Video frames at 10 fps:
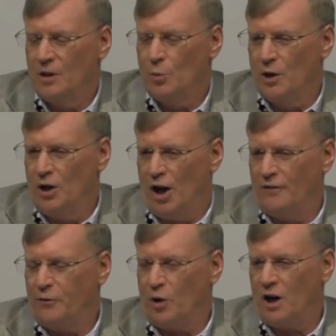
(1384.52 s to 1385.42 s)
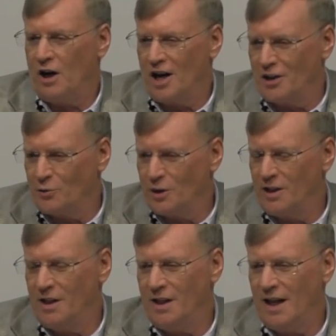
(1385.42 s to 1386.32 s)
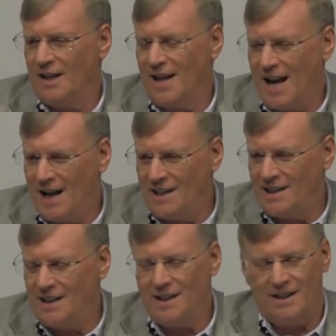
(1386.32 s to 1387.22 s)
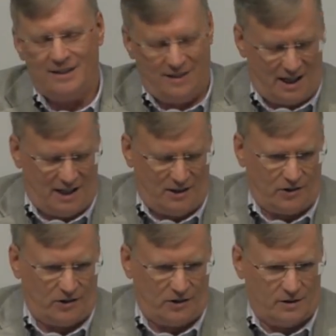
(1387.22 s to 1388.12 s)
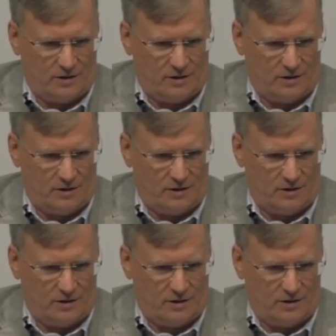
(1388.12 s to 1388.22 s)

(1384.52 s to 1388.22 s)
went on for 180 days.